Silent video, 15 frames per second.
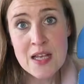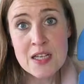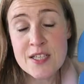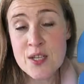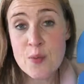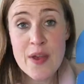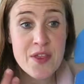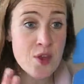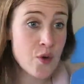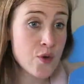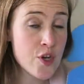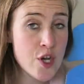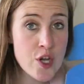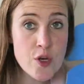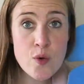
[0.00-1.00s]
So whether you're
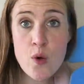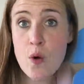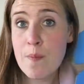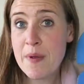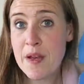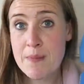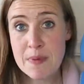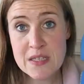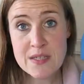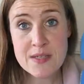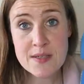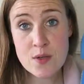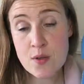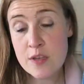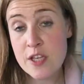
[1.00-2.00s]
new or been in
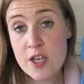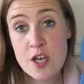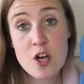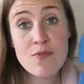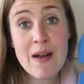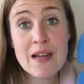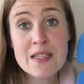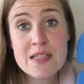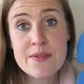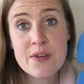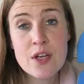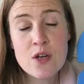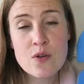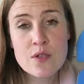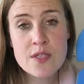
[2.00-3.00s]
business, a
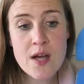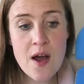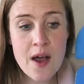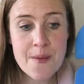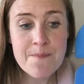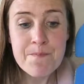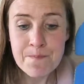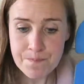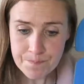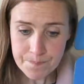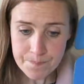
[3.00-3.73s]
relatively long time,